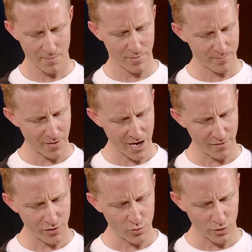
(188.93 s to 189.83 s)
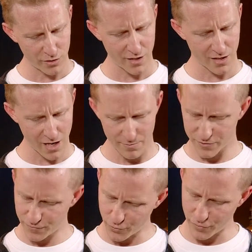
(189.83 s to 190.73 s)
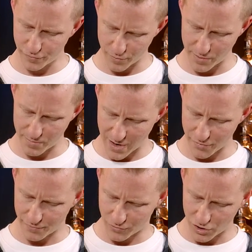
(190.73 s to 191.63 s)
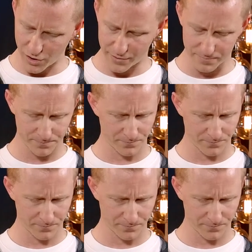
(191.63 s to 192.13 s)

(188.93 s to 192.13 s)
but by every word that comes forth from the mouth of God.